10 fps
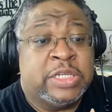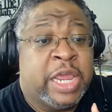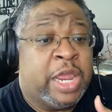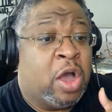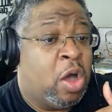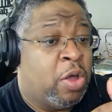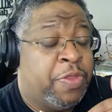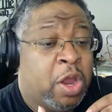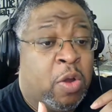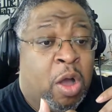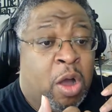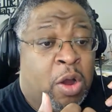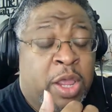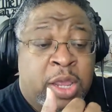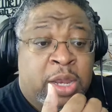They are there
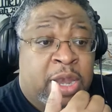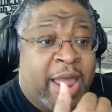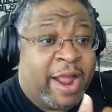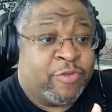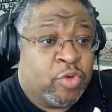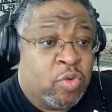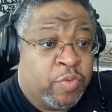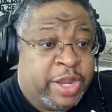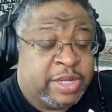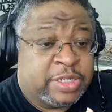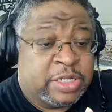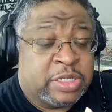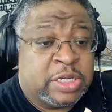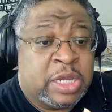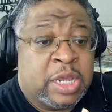are natural
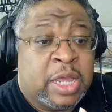reasons.